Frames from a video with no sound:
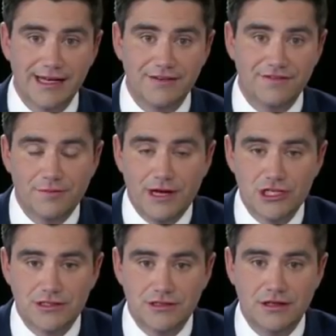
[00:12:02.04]

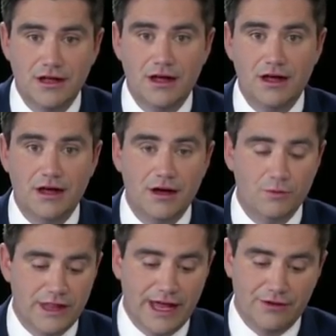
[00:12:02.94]
information
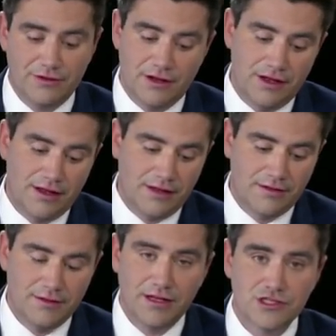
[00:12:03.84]
without
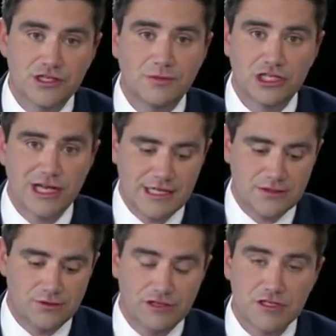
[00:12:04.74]
too much
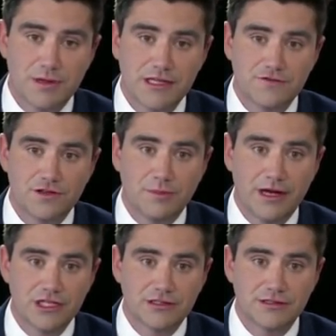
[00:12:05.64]
hassle or expense for the
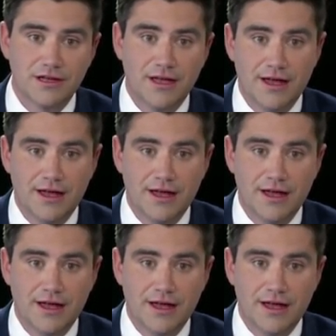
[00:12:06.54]
patient.